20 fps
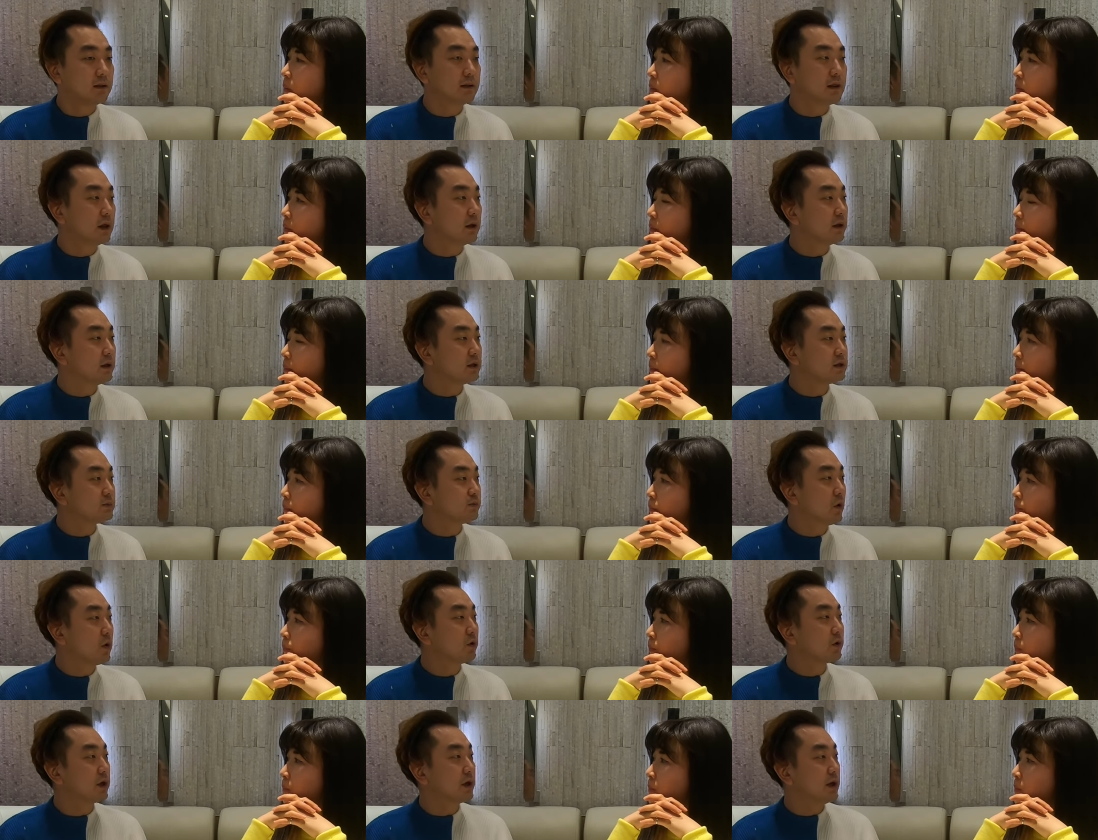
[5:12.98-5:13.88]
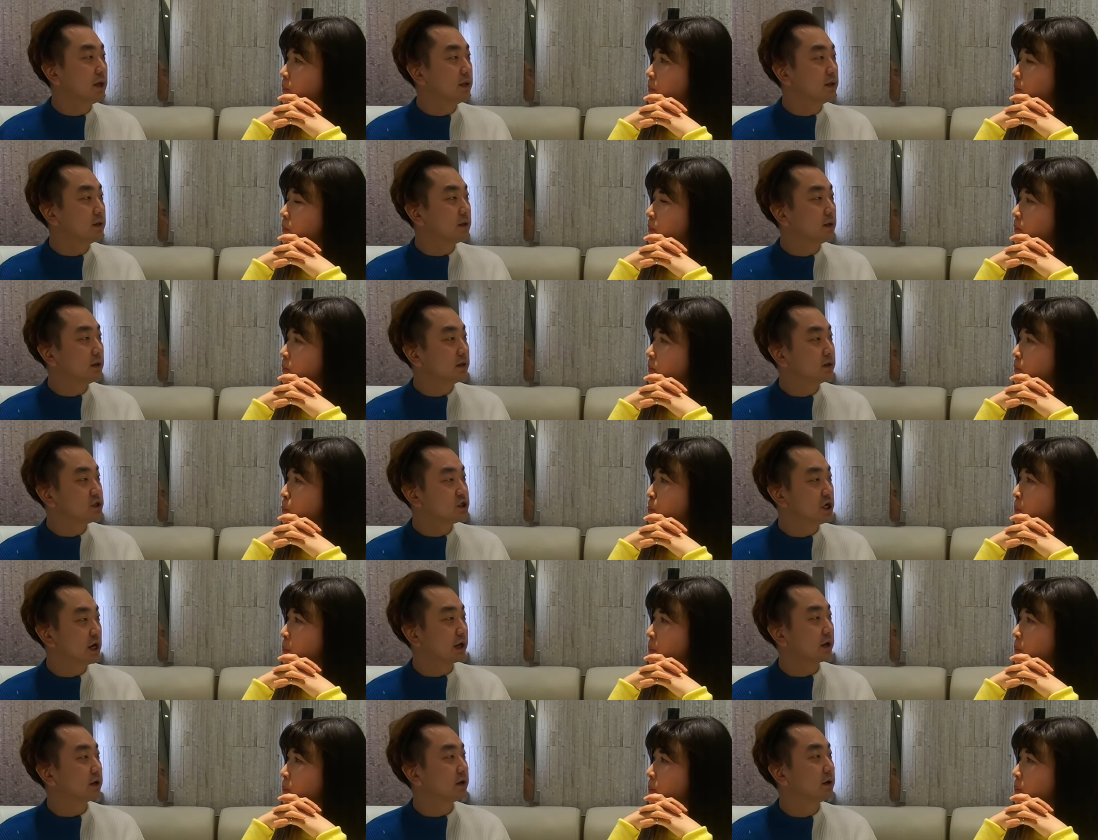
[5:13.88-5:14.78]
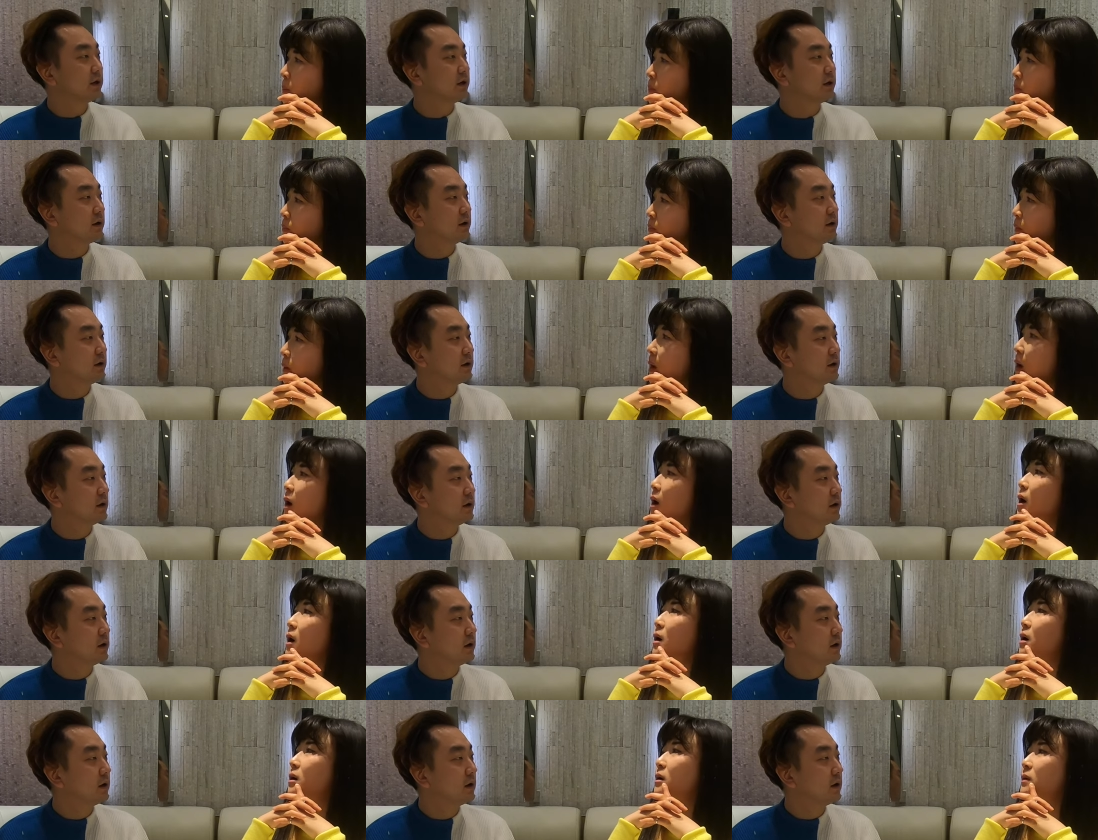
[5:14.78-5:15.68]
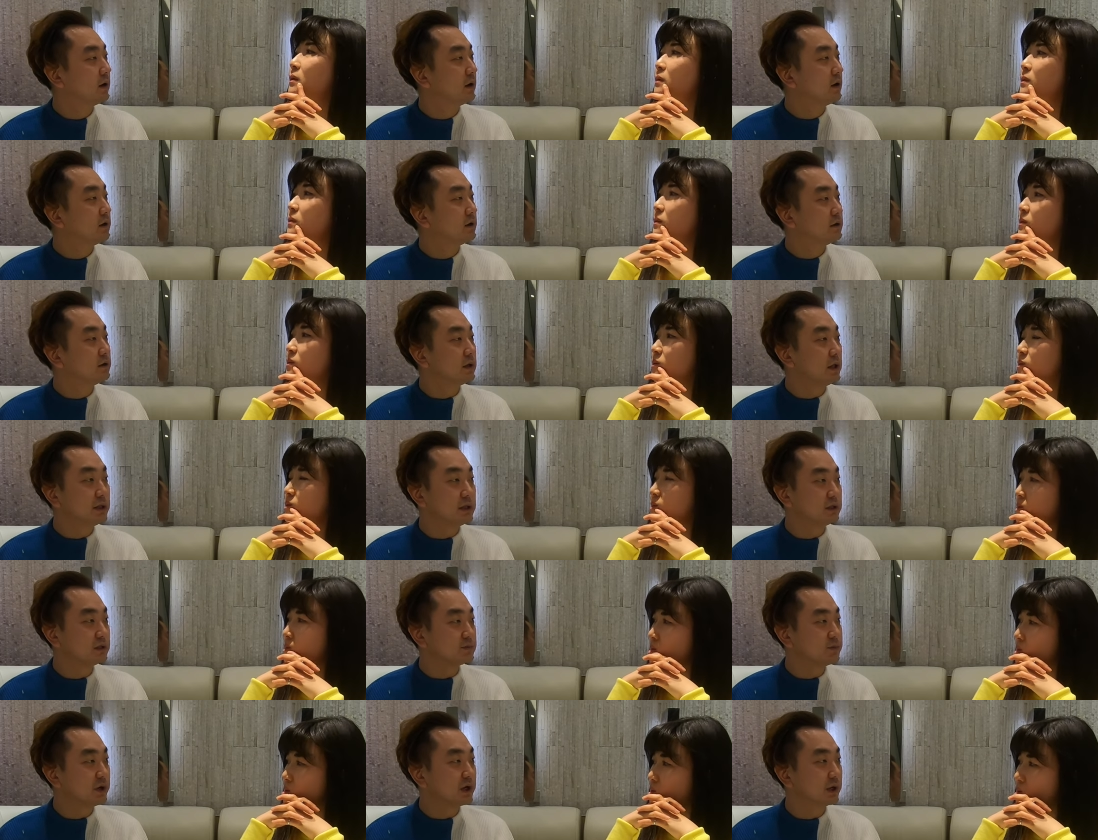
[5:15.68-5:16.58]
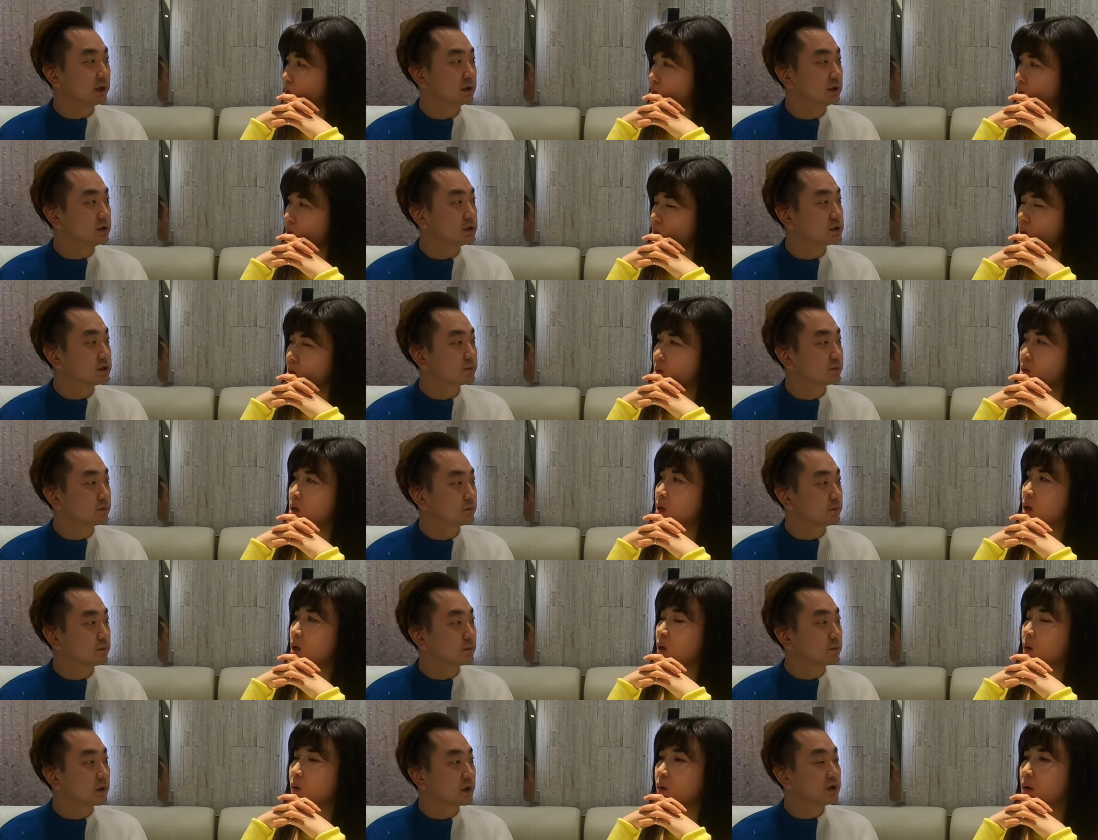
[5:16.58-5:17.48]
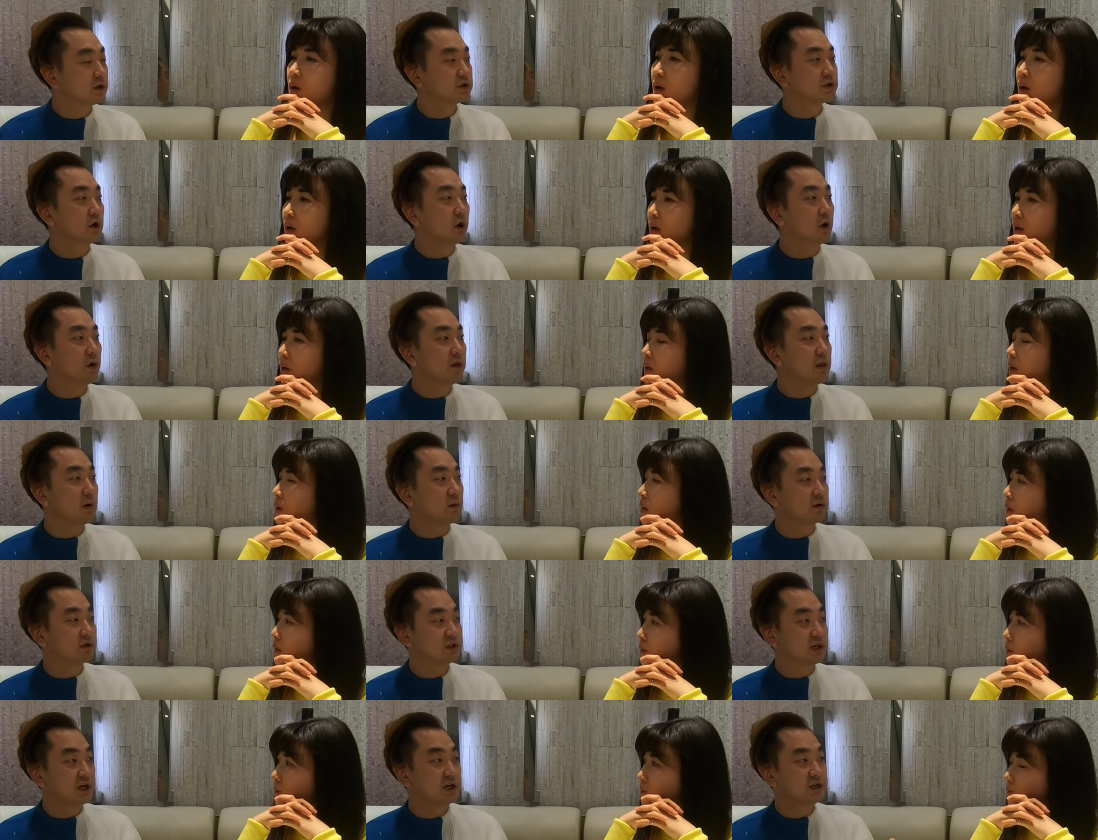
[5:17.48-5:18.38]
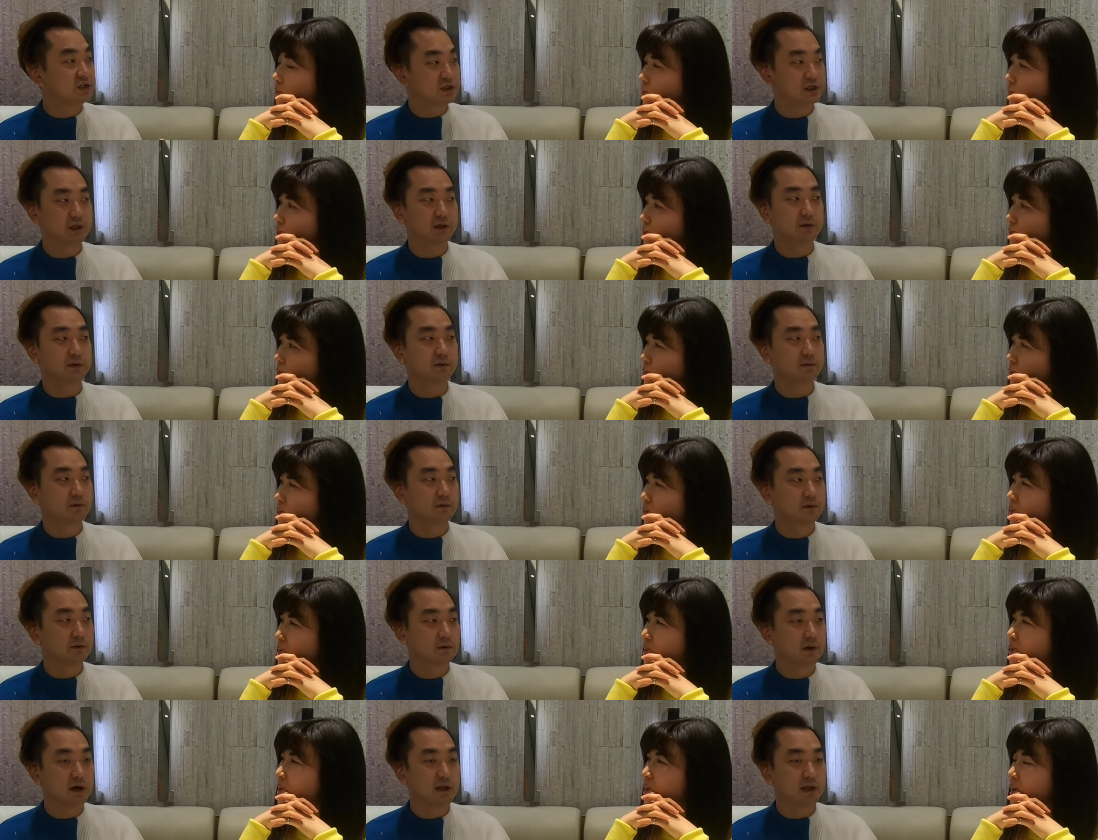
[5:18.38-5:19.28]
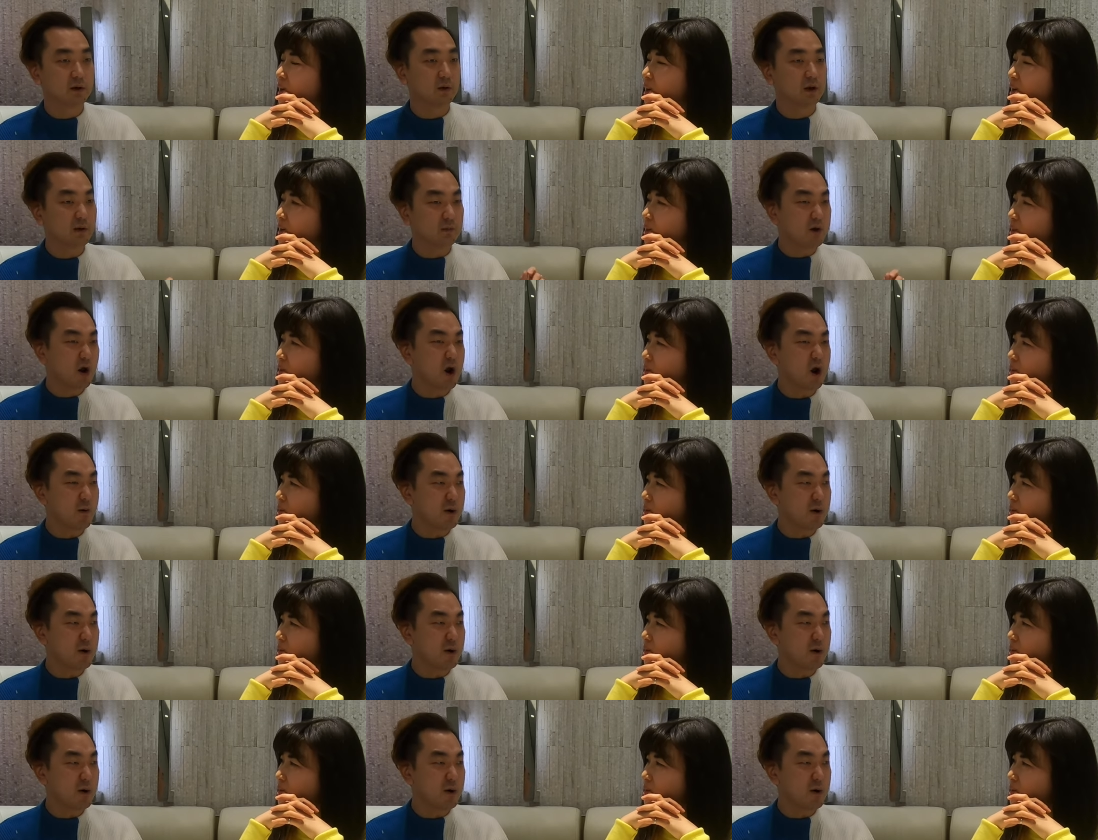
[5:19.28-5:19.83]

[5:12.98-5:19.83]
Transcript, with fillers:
Speaker 1: They spoke in uh, Czech.
Speaker 2: Um, they
Speaker 1: didn't speak English. Okay. So they were saying shit. Right? Okay. They were like, "Where